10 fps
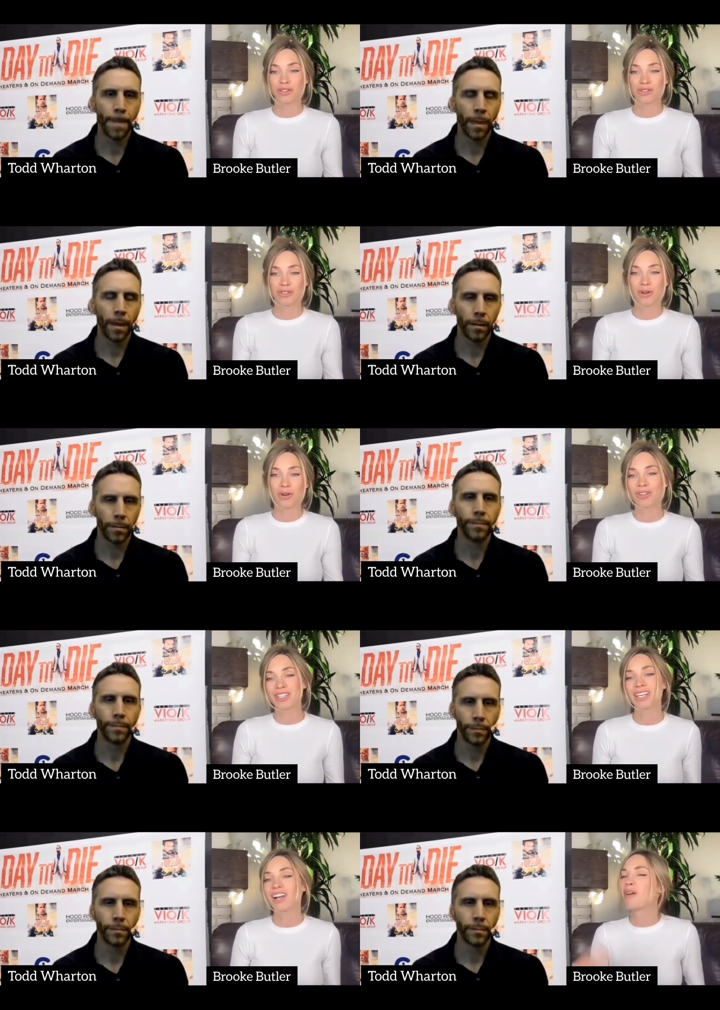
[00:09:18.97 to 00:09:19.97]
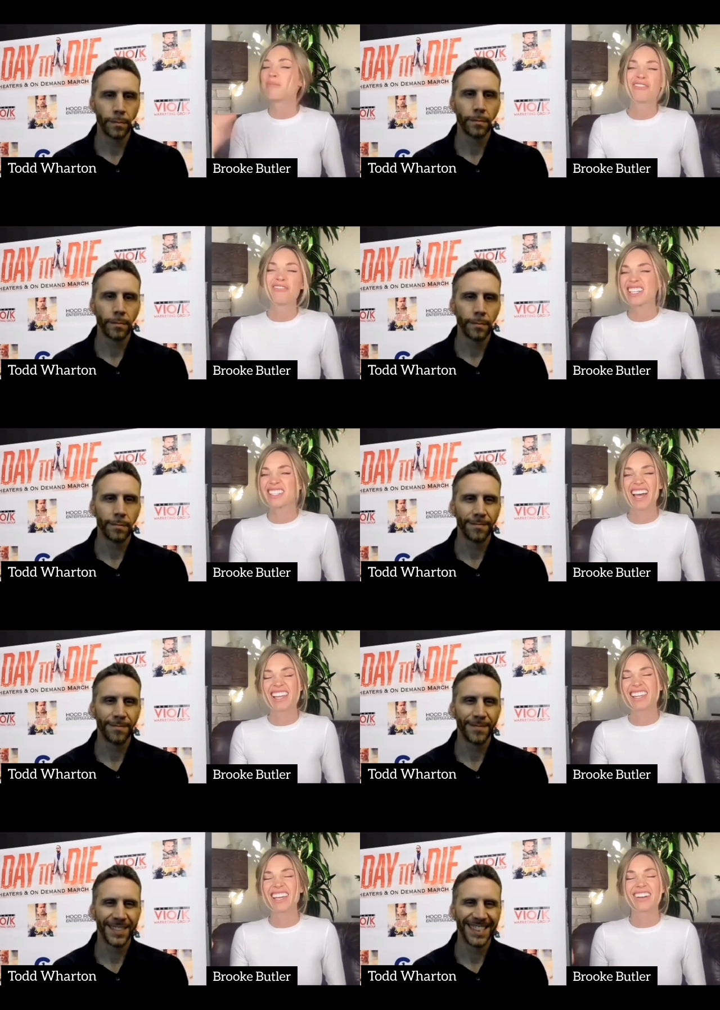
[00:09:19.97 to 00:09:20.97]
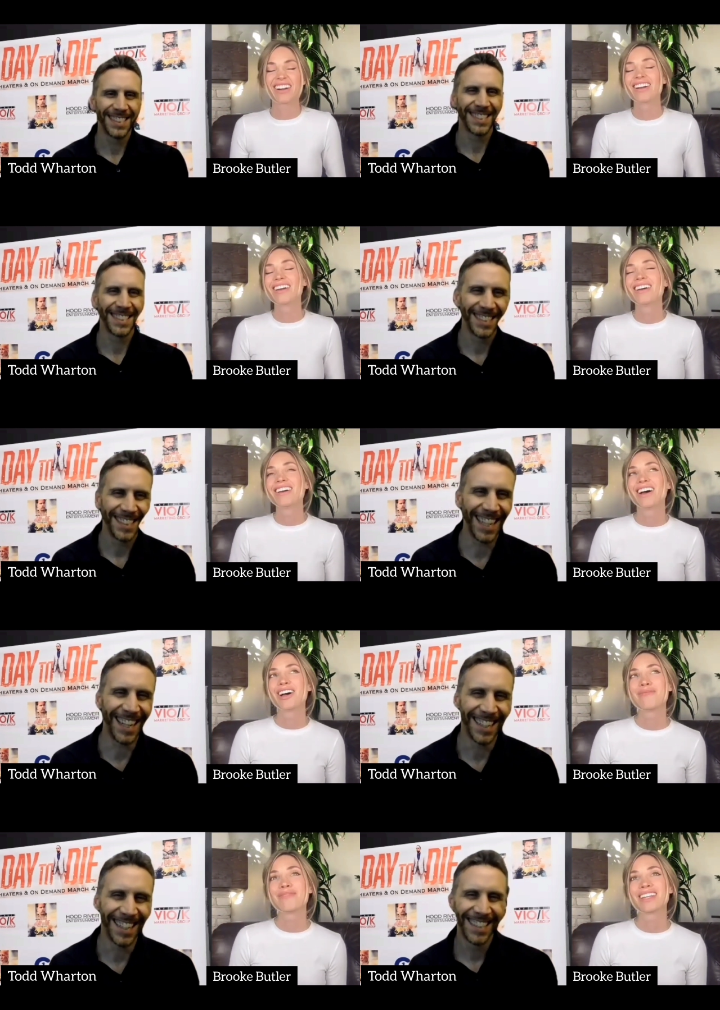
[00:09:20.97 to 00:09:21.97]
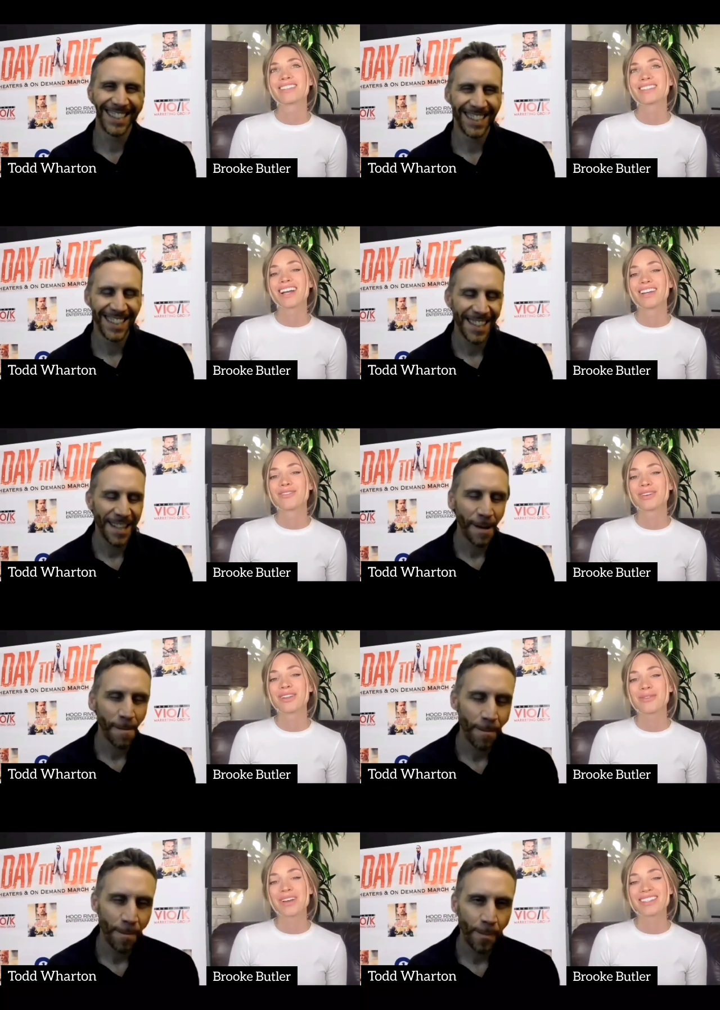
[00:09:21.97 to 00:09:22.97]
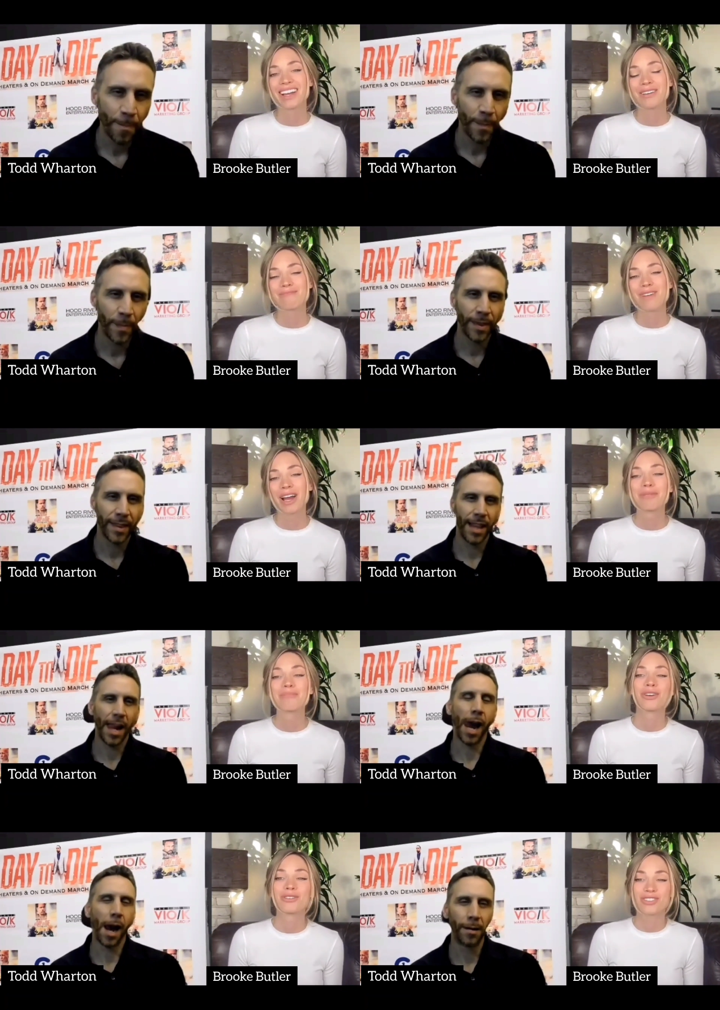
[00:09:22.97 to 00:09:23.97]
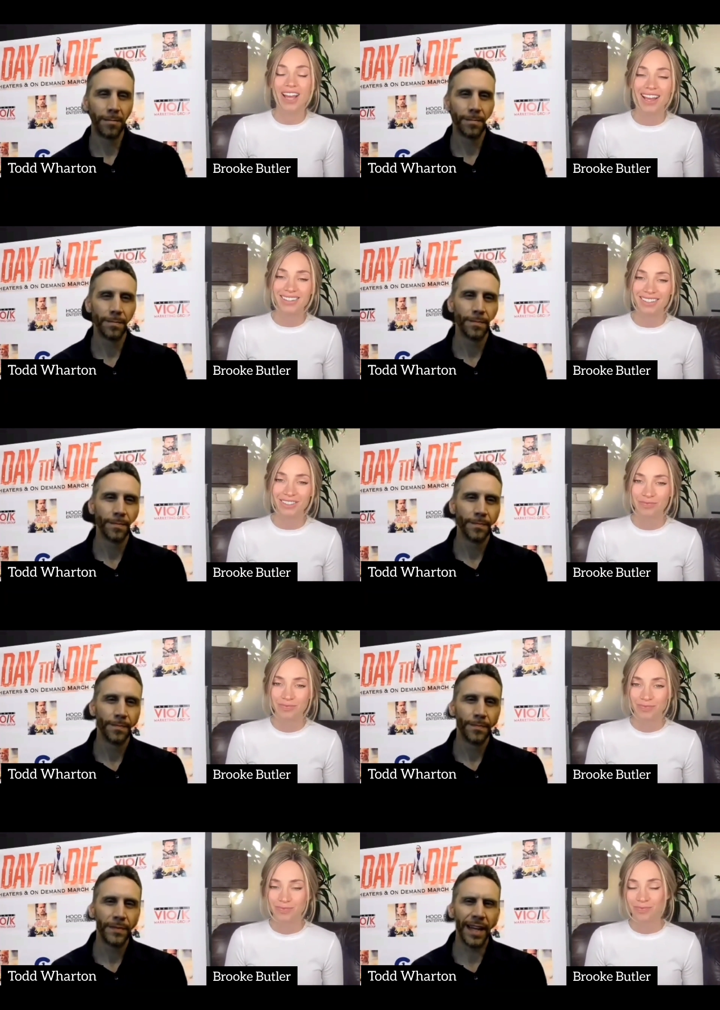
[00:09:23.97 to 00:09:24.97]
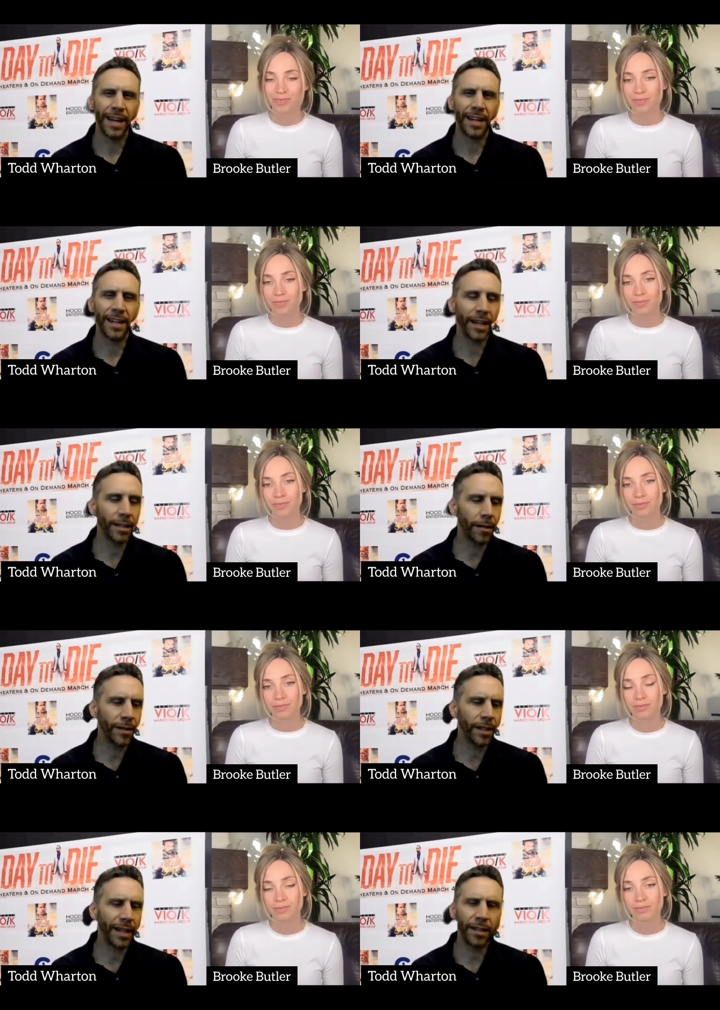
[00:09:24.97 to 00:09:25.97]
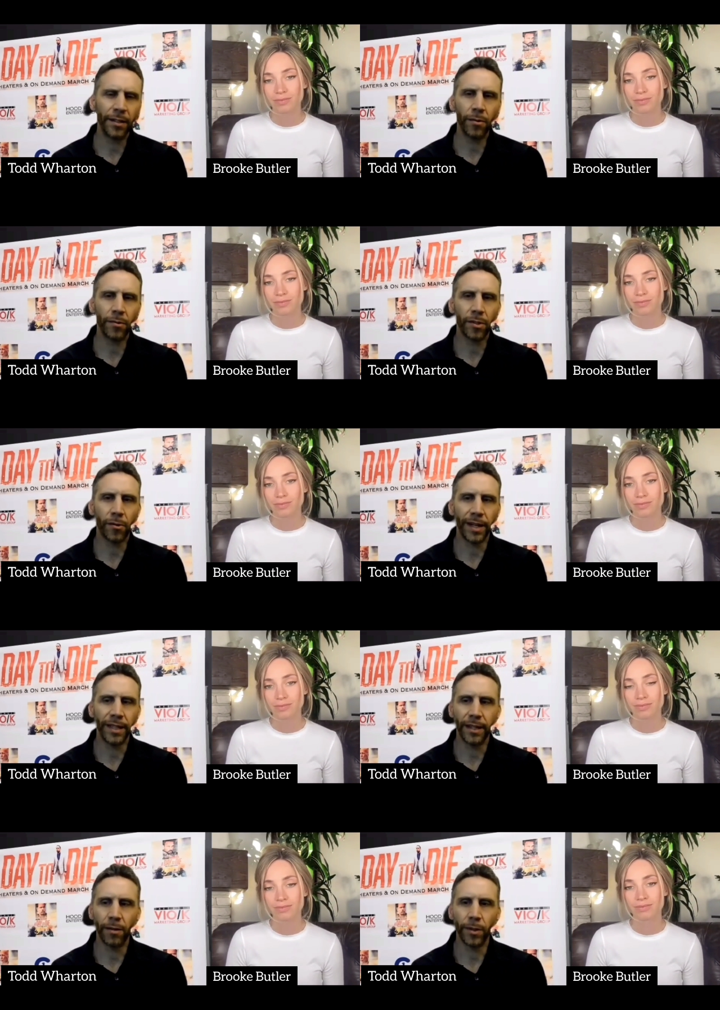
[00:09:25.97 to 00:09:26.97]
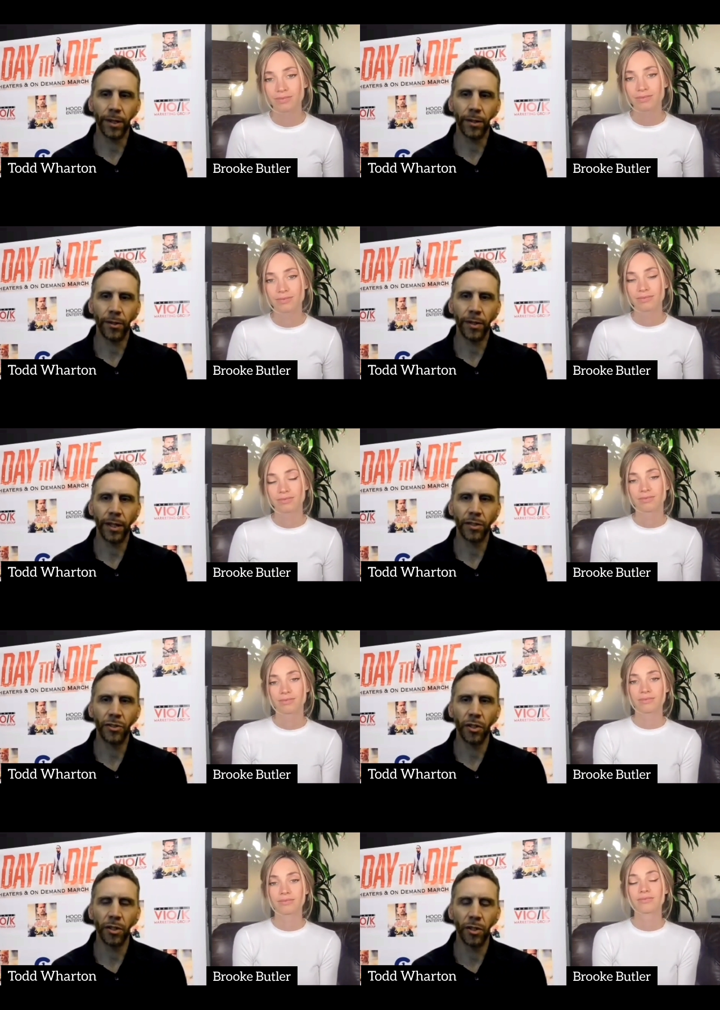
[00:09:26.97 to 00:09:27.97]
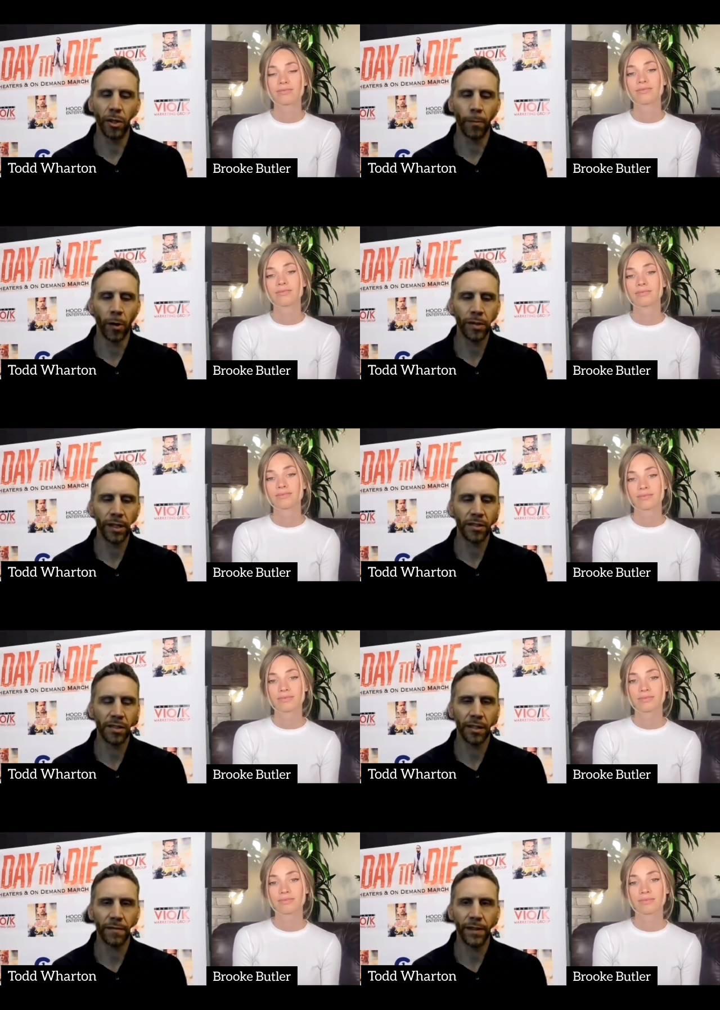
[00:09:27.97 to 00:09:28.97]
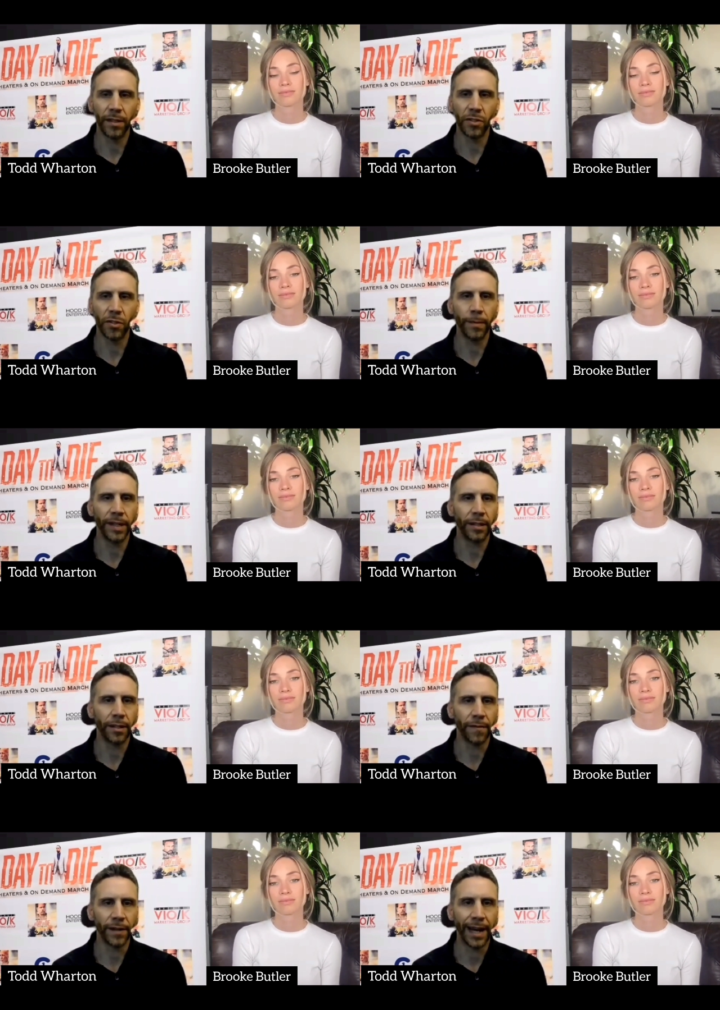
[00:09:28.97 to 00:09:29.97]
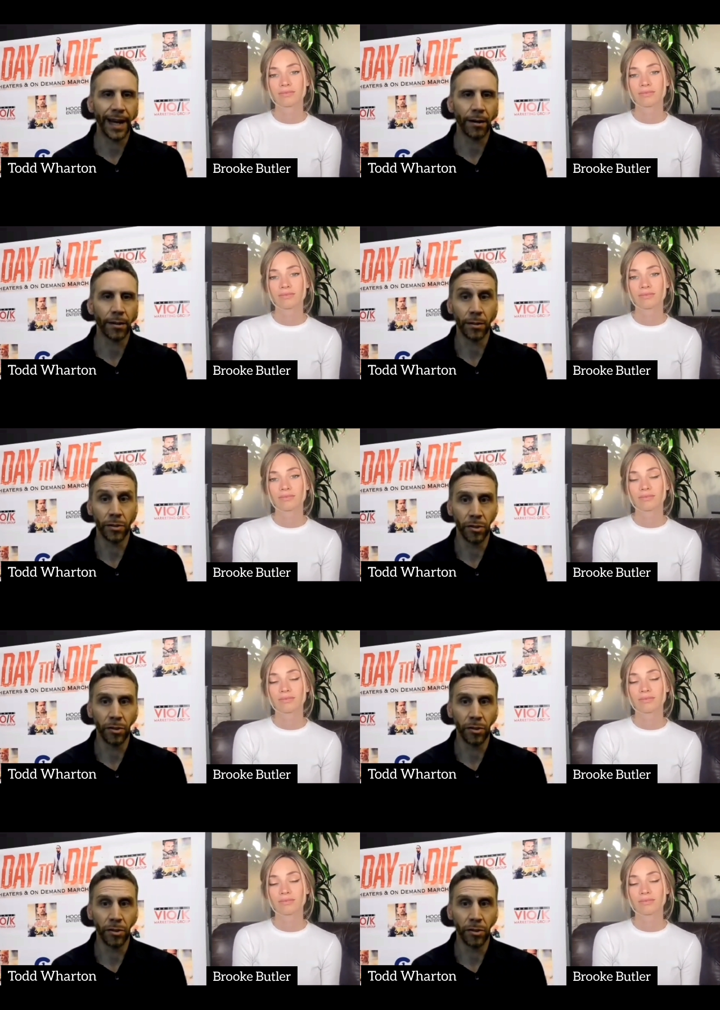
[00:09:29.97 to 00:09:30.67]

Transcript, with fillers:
Speaker 1: your soul. And it's like, I'm going to fix that later. Yeah. Um, kind of one of the ways I I approach acting.
Speaker 2: Yeah, and I love it. And you know what the great thing what you're doing is you you're molding yourself into so many different characters,